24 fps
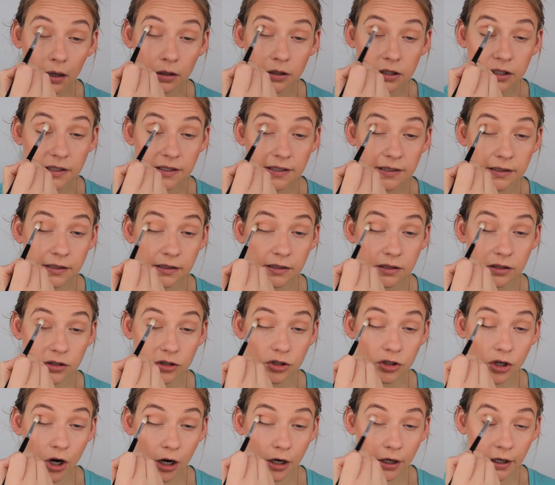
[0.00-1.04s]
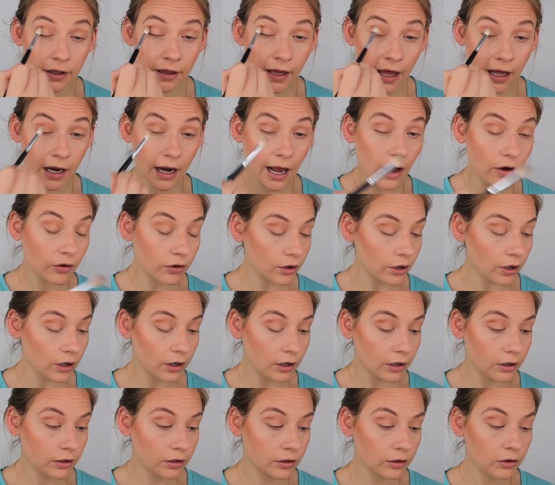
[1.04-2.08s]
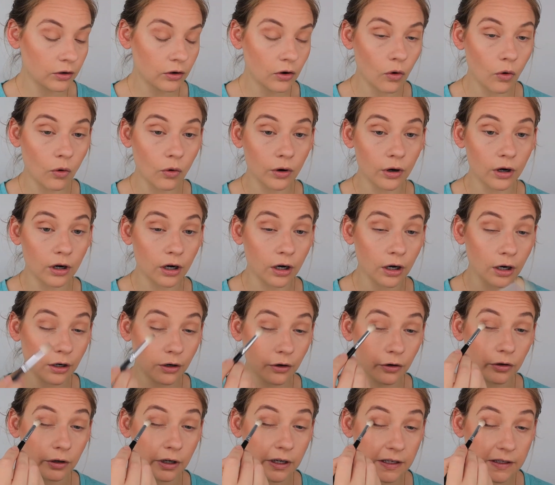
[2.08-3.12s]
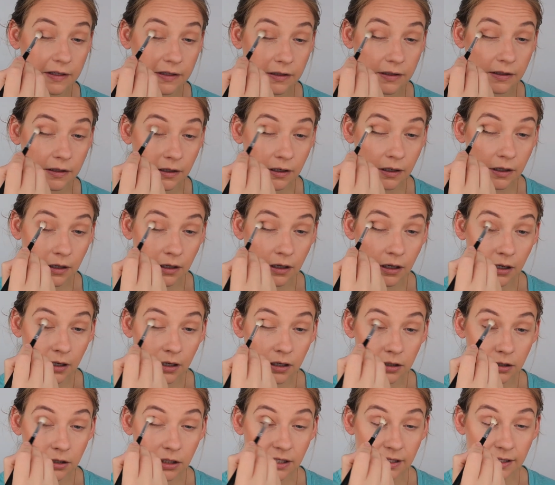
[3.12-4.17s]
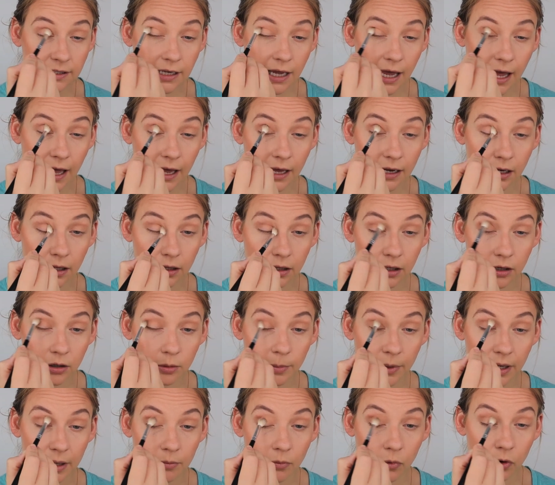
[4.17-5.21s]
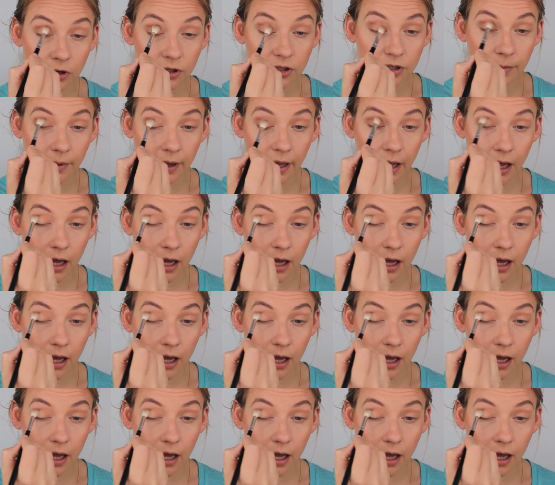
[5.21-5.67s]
Just darken that outer corner crease, just to add a little bit more to my